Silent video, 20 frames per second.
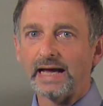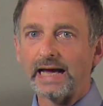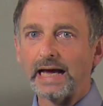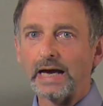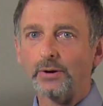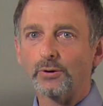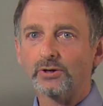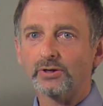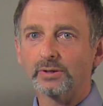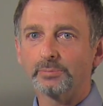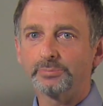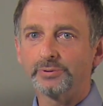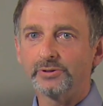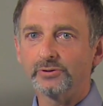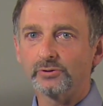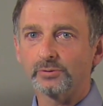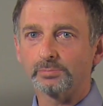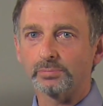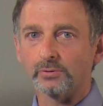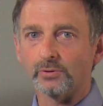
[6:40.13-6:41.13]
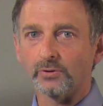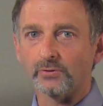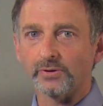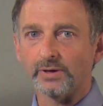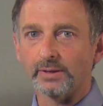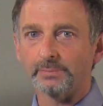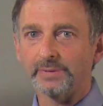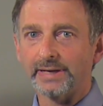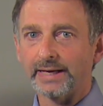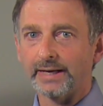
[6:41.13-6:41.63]
Our computer
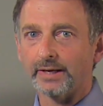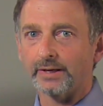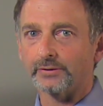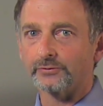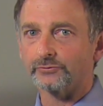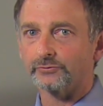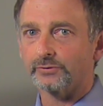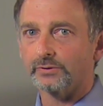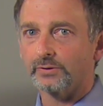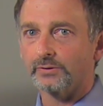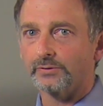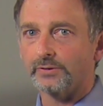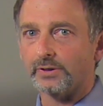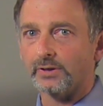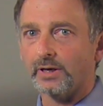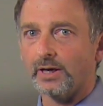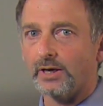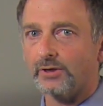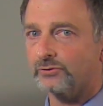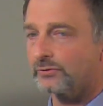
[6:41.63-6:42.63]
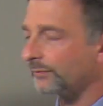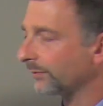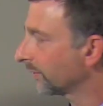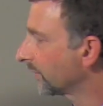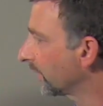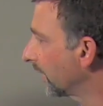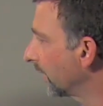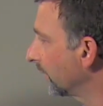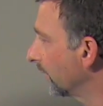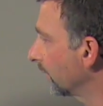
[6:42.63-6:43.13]
program has the cost of
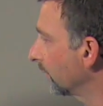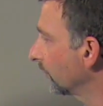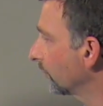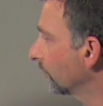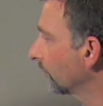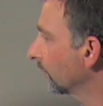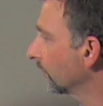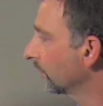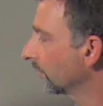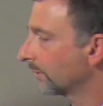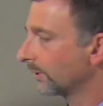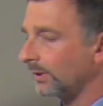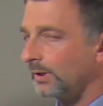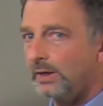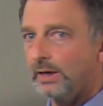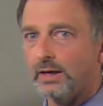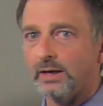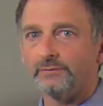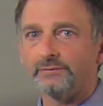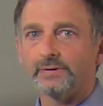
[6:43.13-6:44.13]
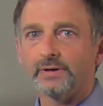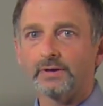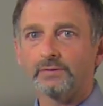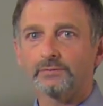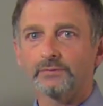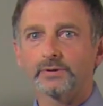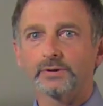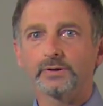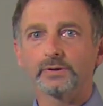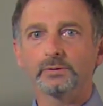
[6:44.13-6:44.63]
attendance of
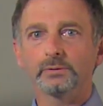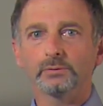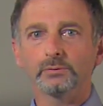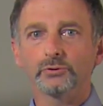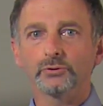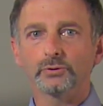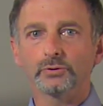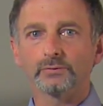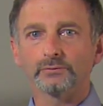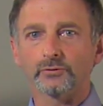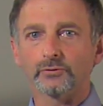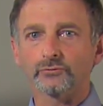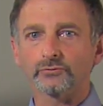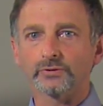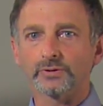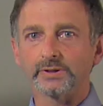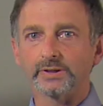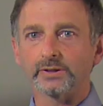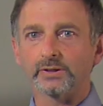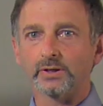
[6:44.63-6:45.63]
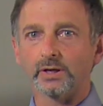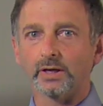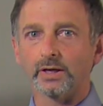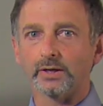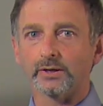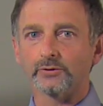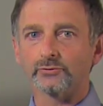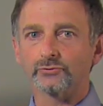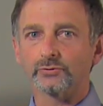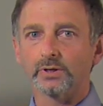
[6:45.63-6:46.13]
every university and
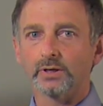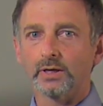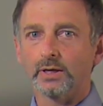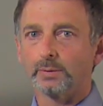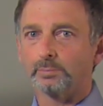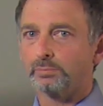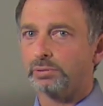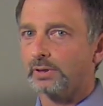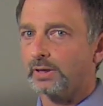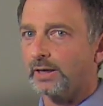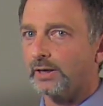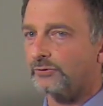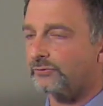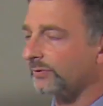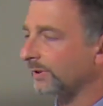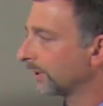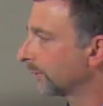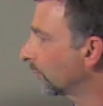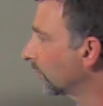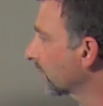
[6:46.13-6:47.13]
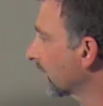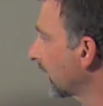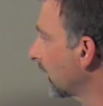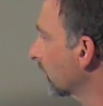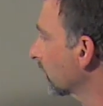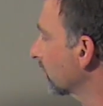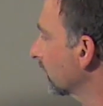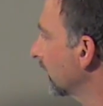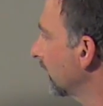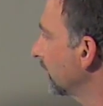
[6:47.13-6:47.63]
college, plus it will
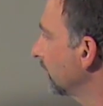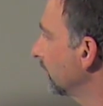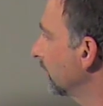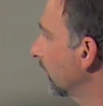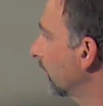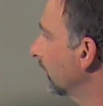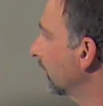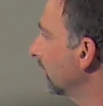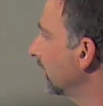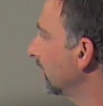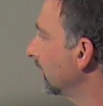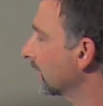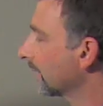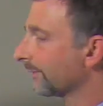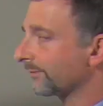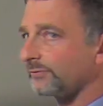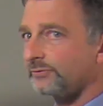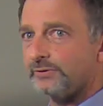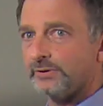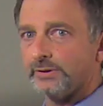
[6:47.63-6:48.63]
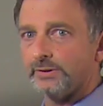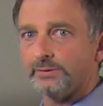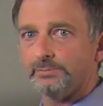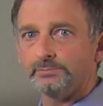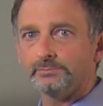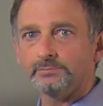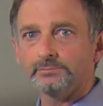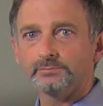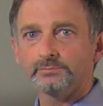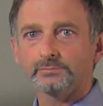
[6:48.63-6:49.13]
calculate your EFC
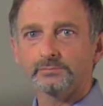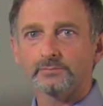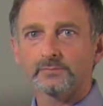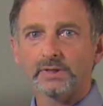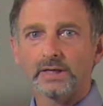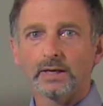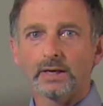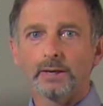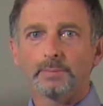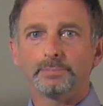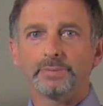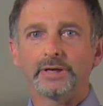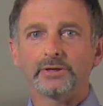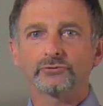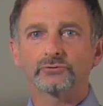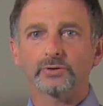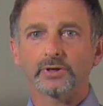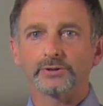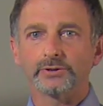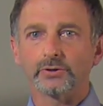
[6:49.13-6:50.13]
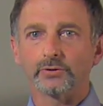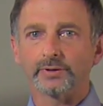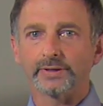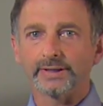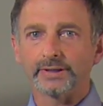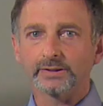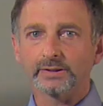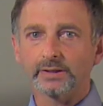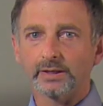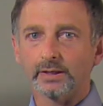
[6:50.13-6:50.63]
based on your
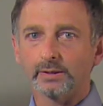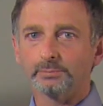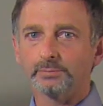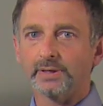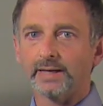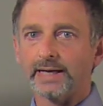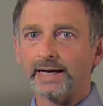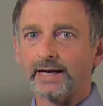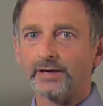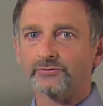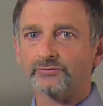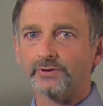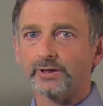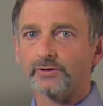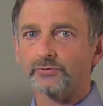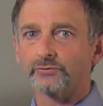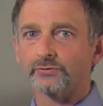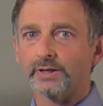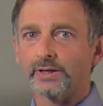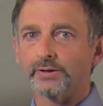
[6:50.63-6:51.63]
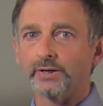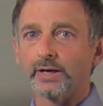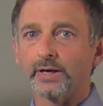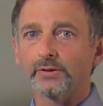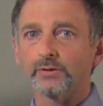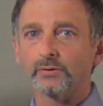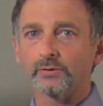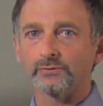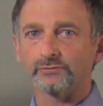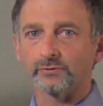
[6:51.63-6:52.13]
income, assets, and
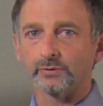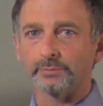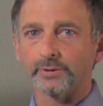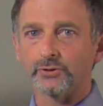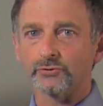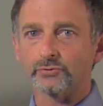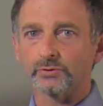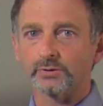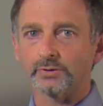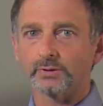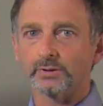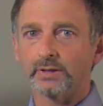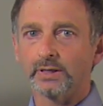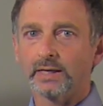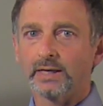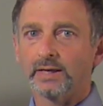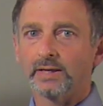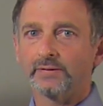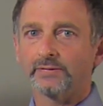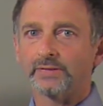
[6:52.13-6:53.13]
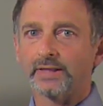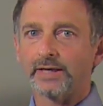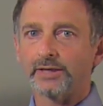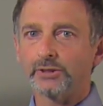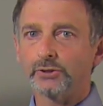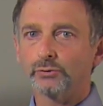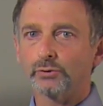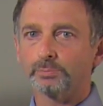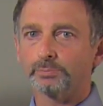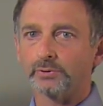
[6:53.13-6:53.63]
other information that
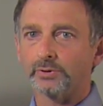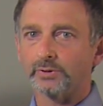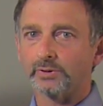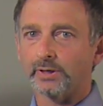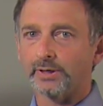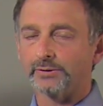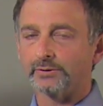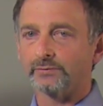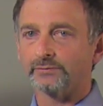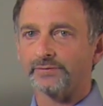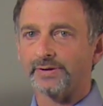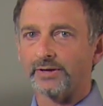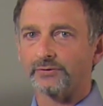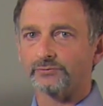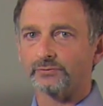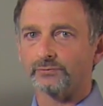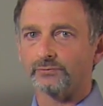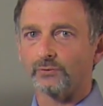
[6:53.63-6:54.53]
you would put on your FAFSA